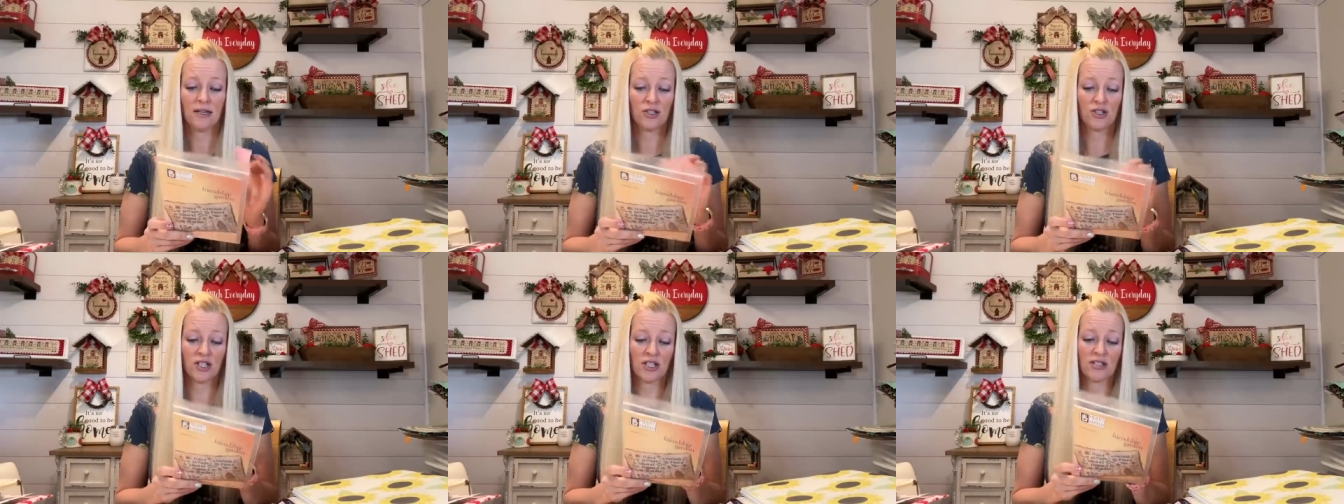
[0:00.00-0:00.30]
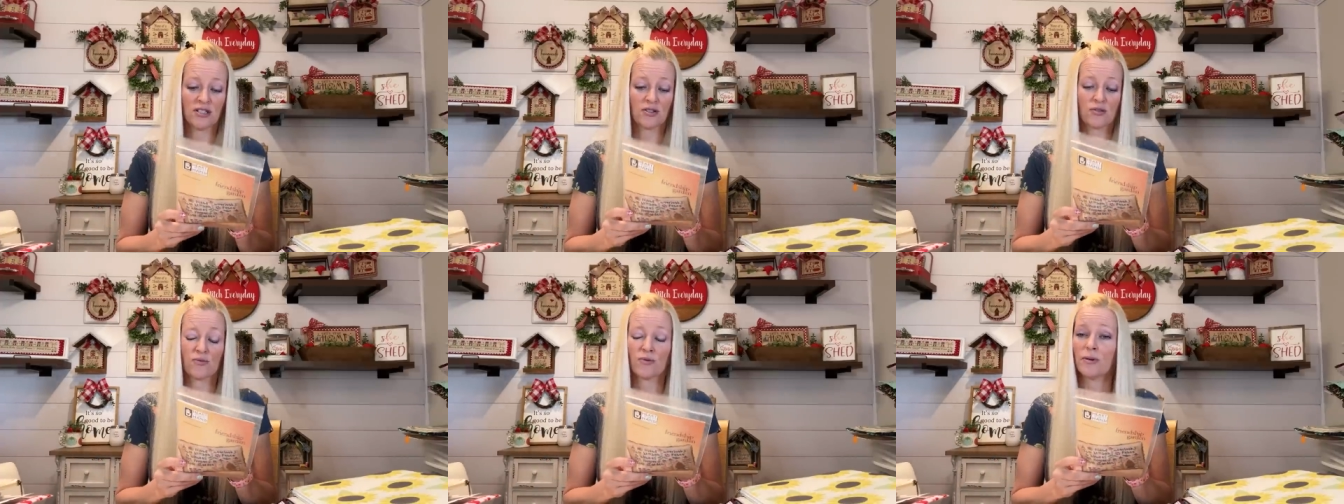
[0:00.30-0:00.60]

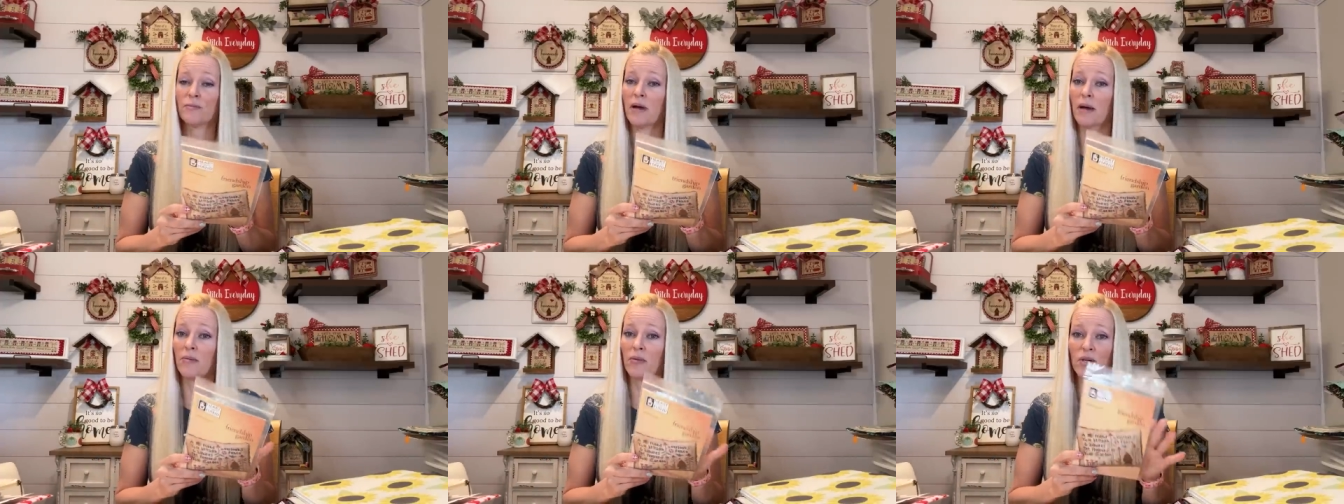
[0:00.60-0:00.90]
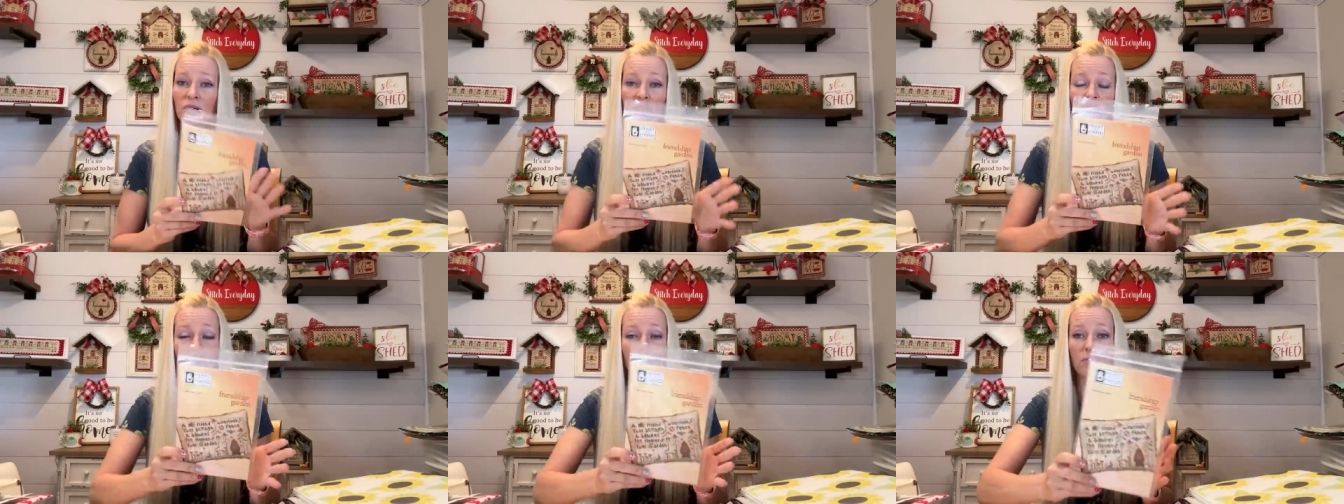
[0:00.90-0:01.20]
just
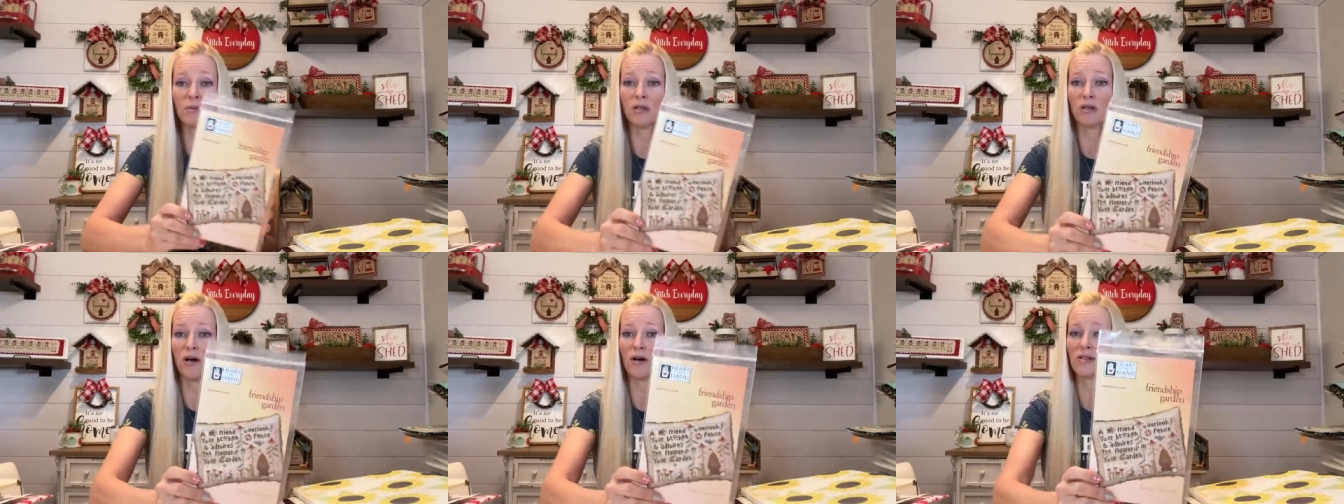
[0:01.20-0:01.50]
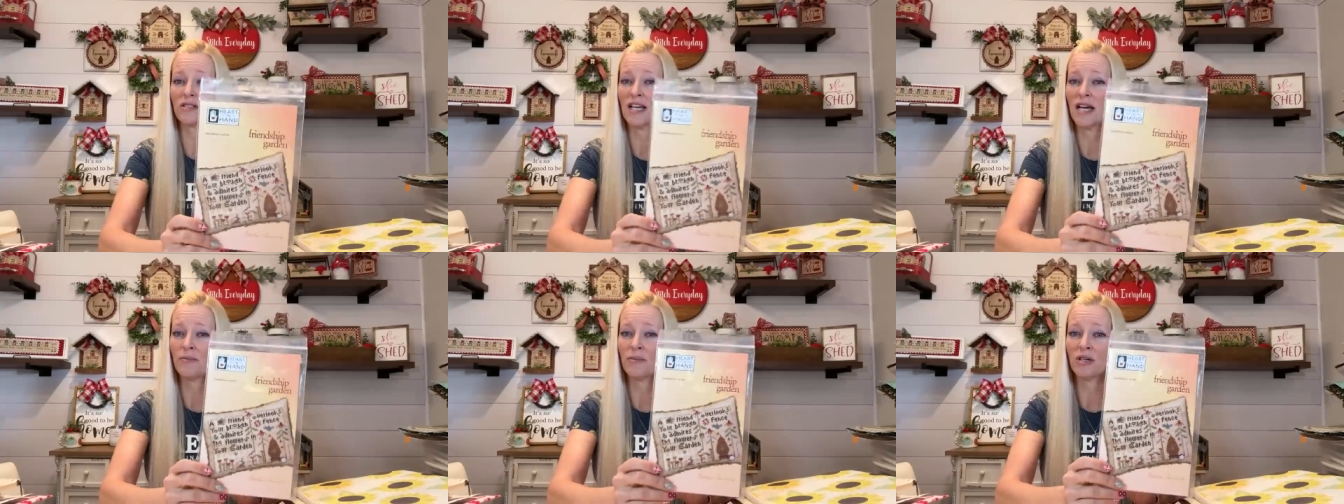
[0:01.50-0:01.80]
remembered it from a long
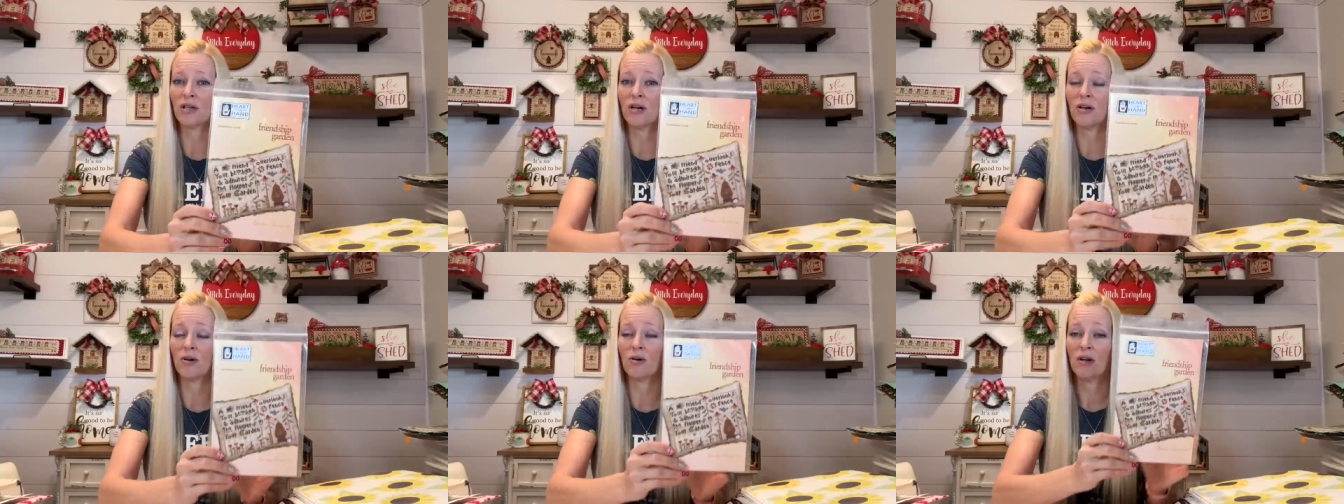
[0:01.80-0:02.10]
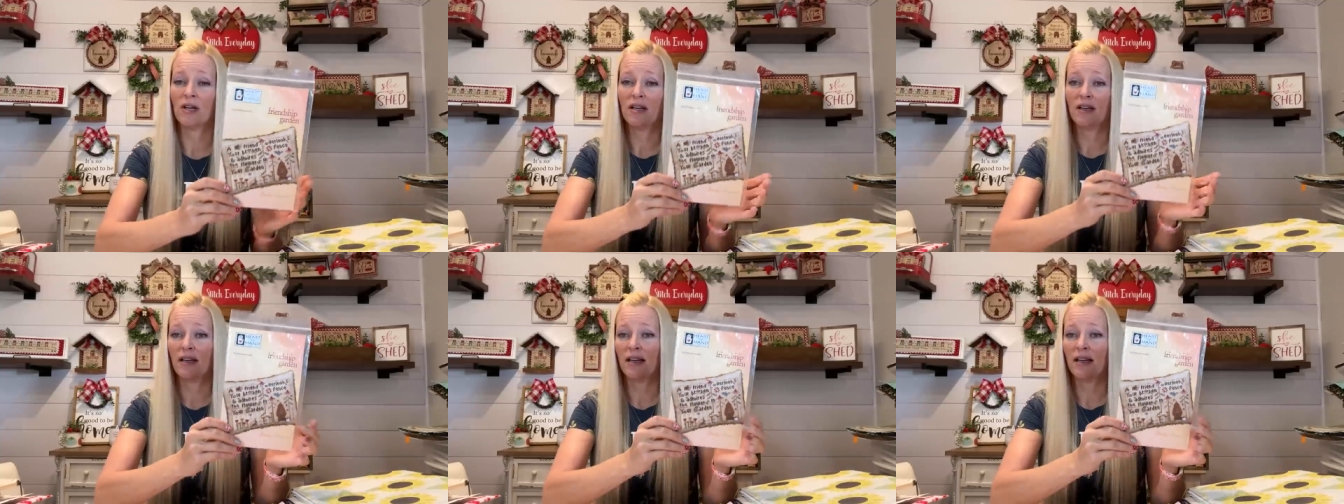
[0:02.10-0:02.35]
time ago.